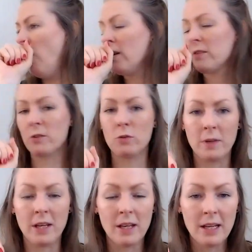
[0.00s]
excuse
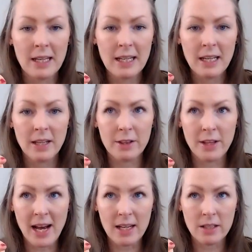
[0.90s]
me,
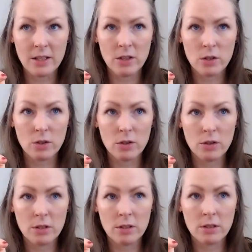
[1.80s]
that
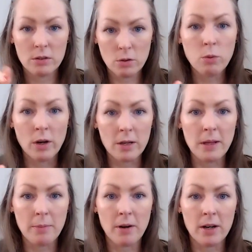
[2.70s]
you want to
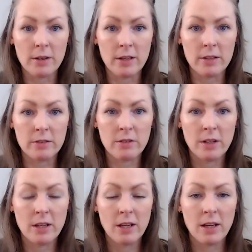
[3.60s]
be a part of this
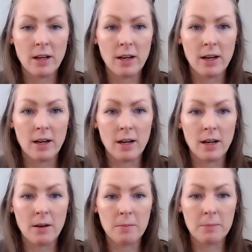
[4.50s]

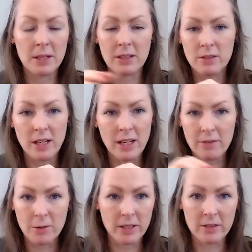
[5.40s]
uh, because not
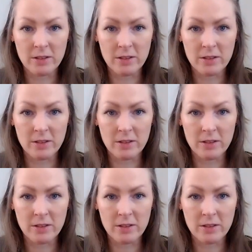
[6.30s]
everyone is